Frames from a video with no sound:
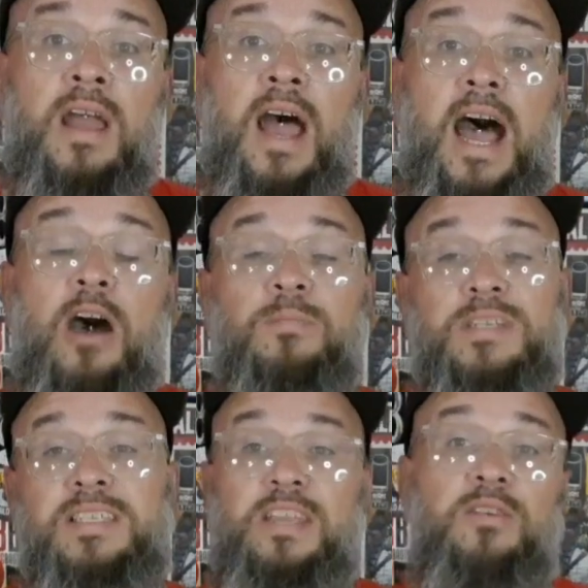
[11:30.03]
I hope to
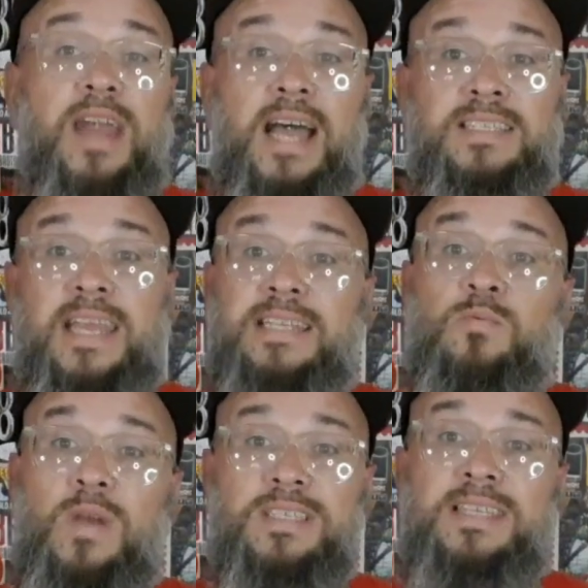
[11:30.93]
see you guys next
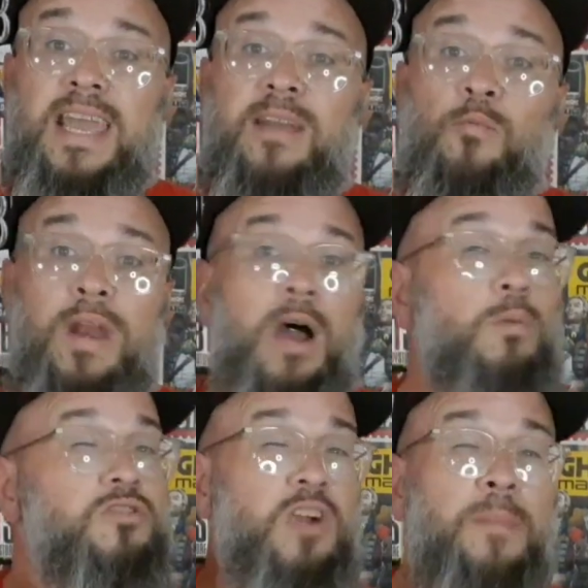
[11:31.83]
Wednesday when I
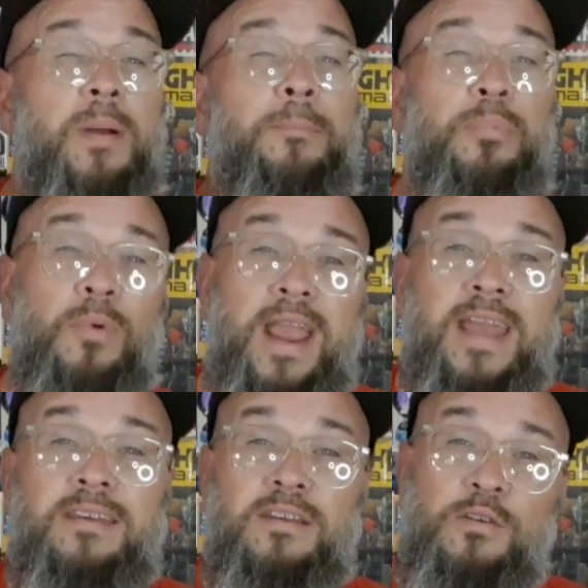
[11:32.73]
will drop a
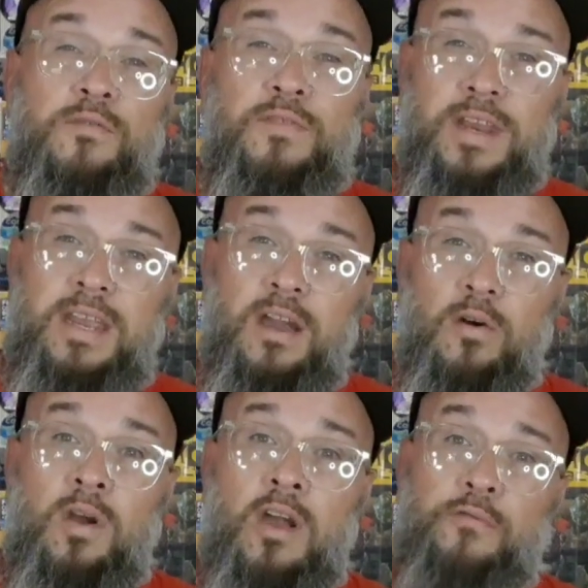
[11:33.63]
brand new
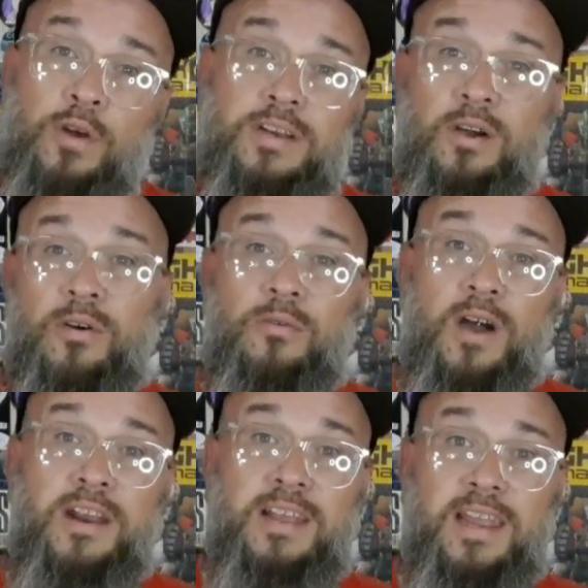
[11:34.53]
video for Adult
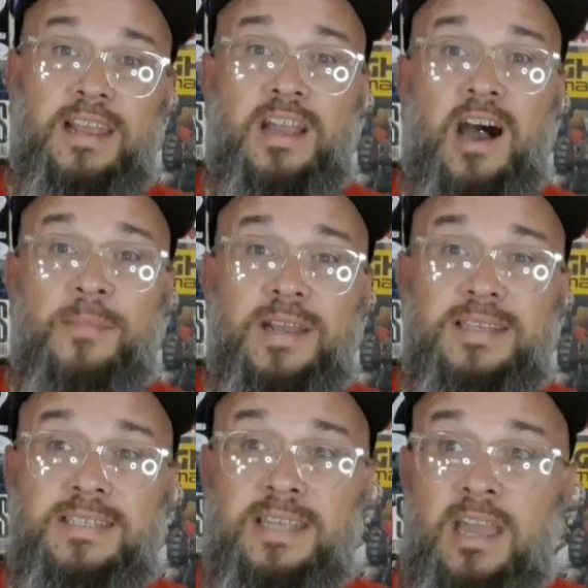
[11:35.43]
Erotica in
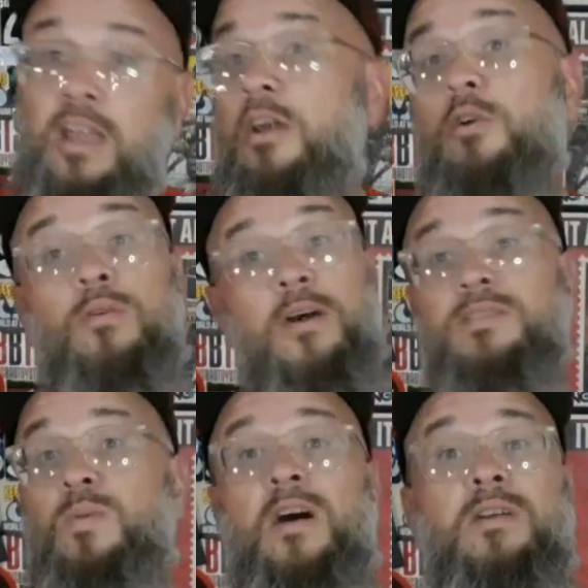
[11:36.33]
Comics. Who knows
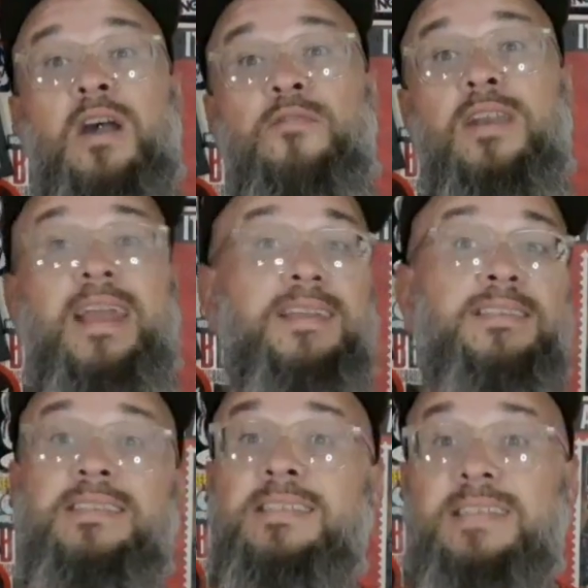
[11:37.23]
what I'll cover
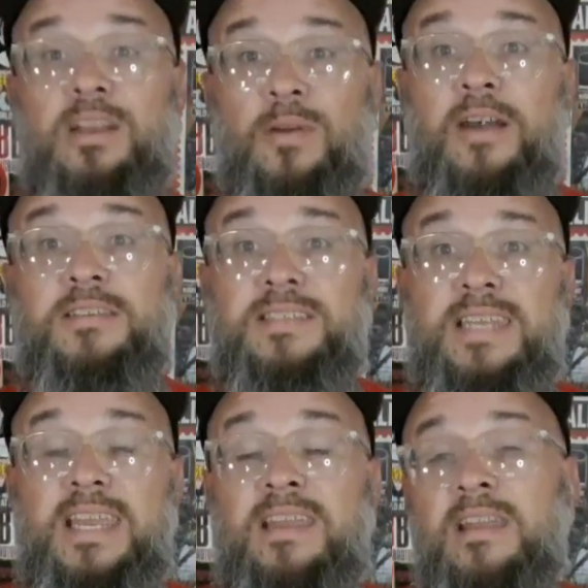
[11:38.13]
next? Stick around and
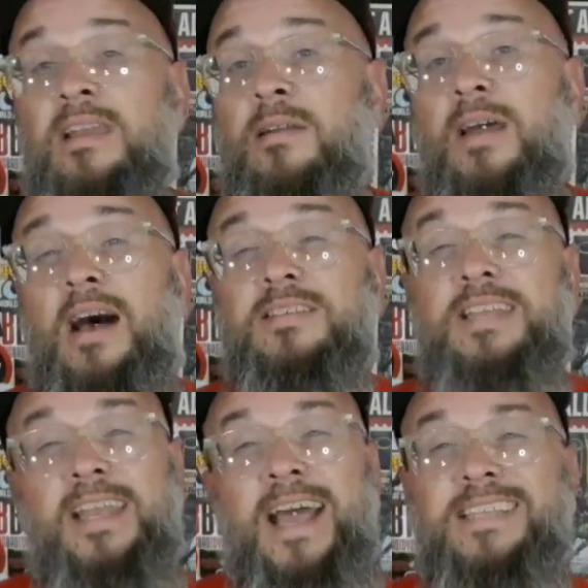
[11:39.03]
see. I'll see
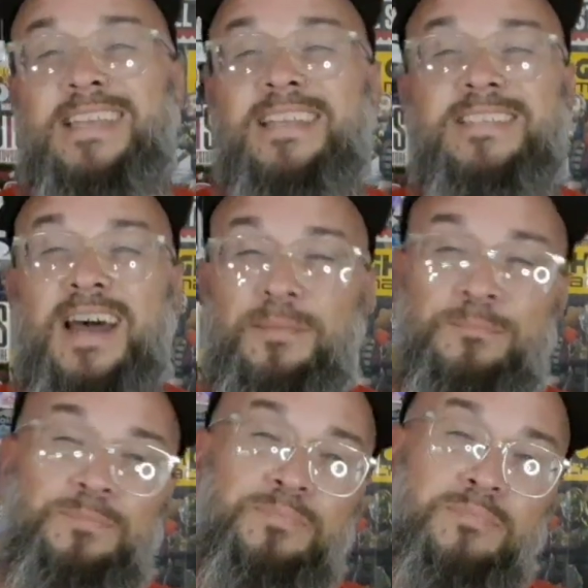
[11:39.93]
you guys next time.
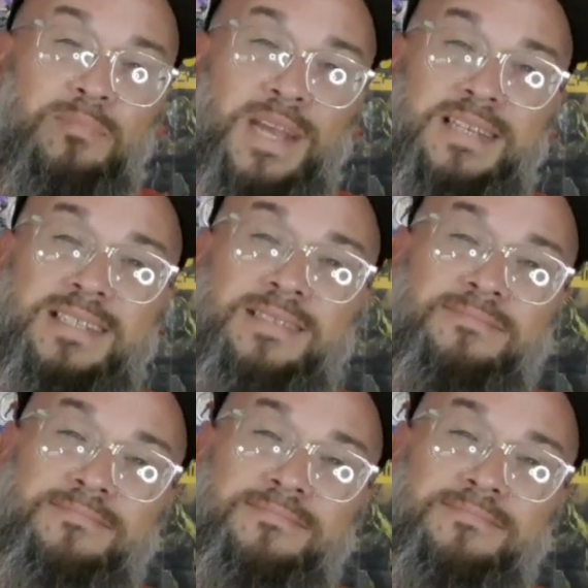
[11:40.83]
Peace.